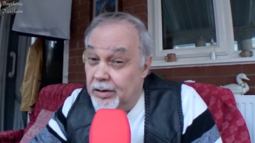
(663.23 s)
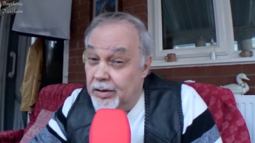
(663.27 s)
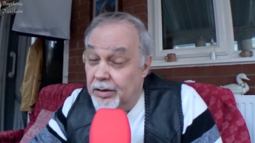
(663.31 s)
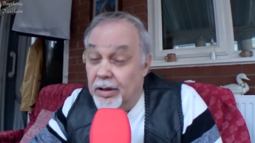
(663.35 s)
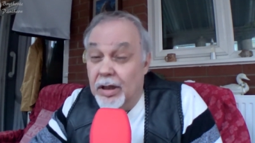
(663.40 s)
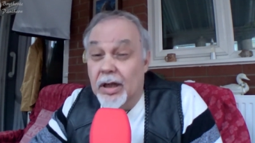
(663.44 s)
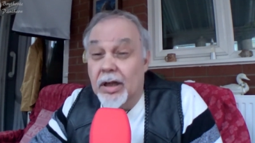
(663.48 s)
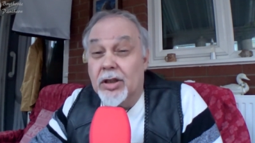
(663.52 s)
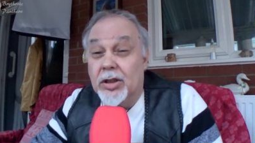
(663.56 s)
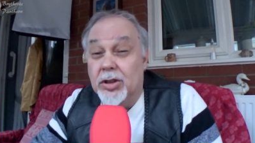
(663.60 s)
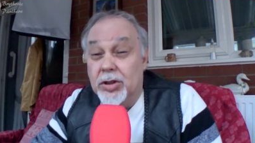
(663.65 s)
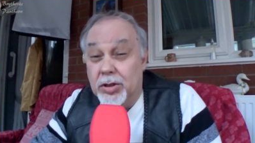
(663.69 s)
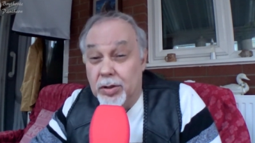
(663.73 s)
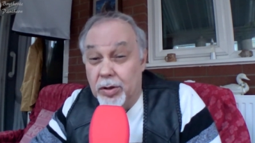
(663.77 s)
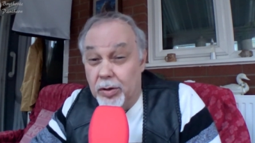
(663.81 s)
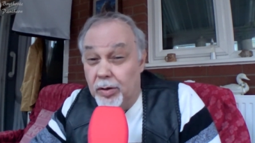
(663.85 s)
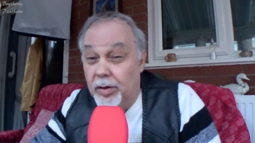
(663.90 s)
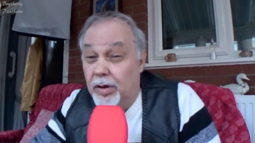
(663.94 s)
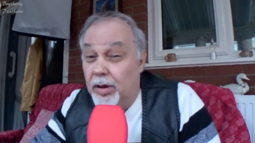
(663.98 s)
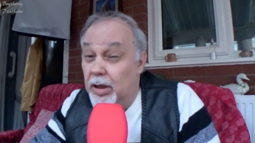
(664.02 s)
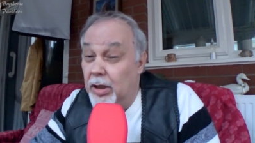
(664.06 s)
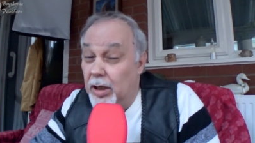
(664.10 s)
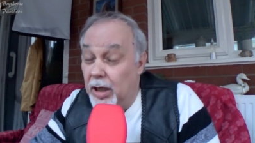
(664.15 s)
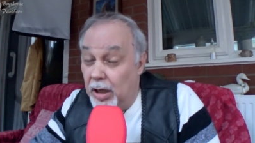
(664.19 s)
There are
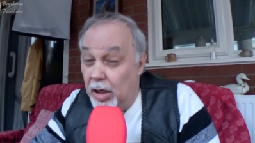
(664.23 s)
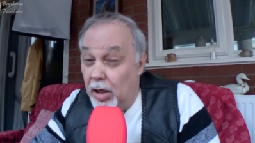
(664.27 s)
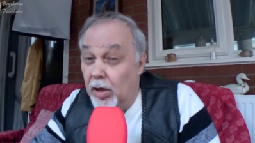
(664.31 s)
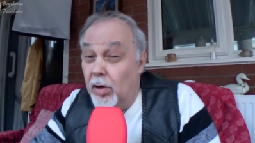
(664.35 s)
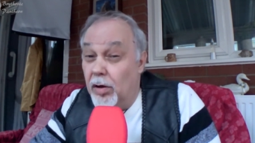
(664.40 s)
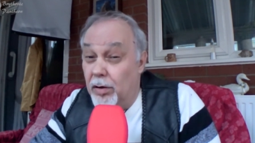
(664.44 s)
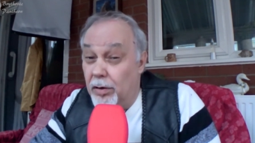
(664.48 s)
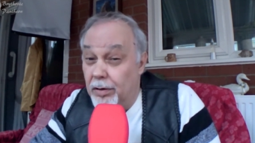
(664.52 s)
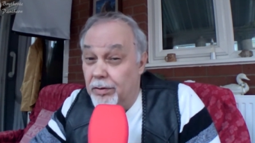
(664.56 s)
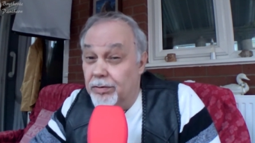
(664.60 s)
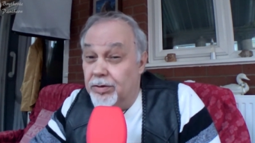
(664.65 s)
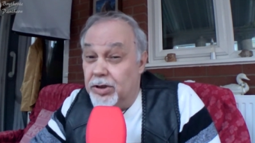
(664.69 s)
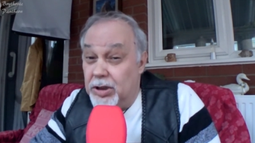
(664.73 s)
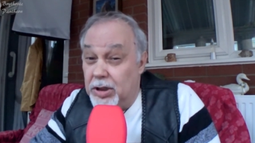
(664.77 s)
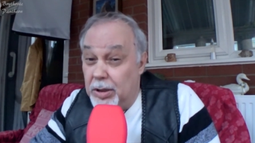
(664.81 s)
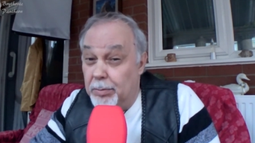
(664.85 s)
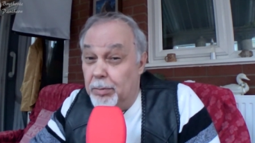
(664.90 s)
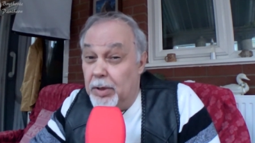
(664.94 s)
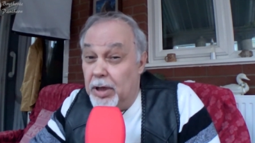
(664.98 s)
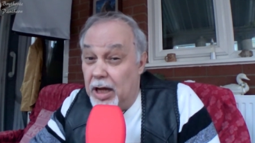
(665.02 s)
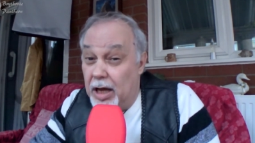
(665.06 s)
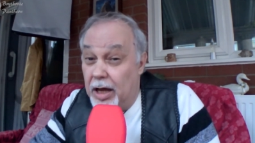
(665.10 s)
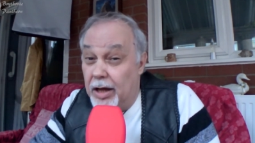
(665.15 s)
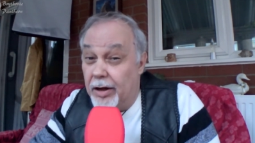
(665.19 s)
certainly a lot of
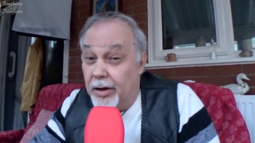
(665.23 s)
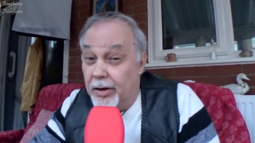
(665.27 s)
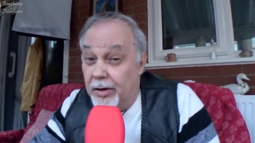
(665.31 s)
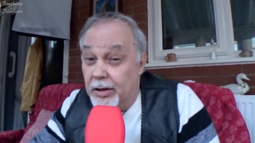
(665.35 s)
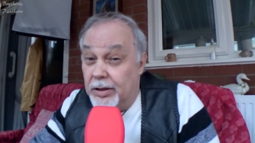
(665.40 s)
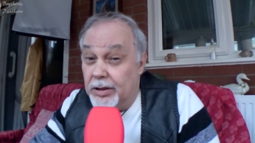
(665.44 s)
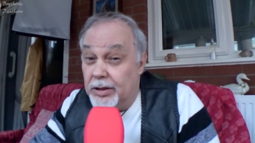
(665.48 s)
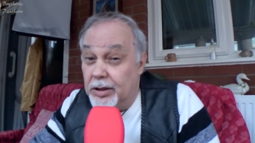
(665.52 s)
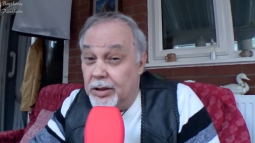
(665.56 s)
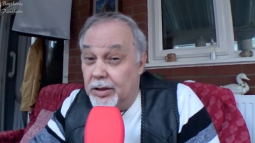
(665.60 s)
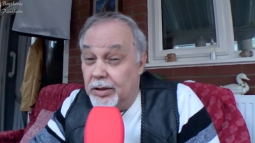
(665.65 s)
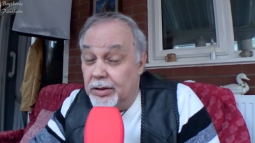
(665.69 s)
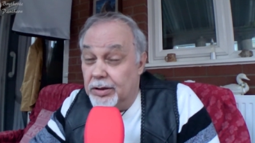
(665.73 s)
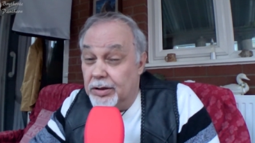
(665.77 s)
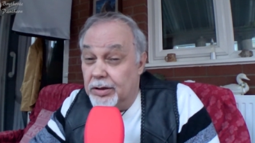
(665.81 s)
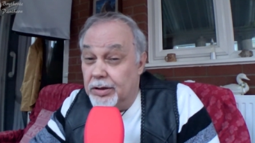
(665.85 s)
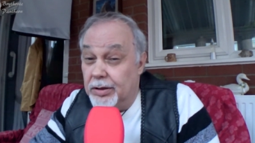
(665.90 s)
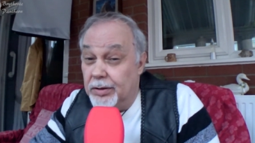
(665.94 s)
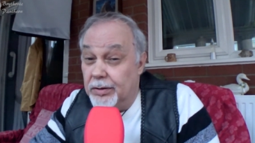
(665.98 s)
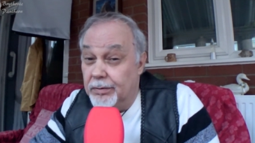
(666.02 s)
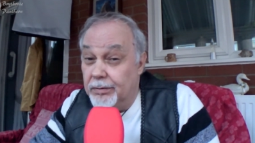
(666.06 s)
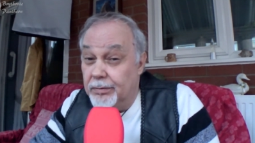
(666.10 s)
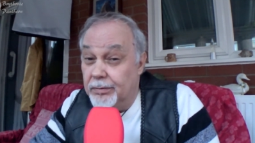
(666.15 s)
similarities.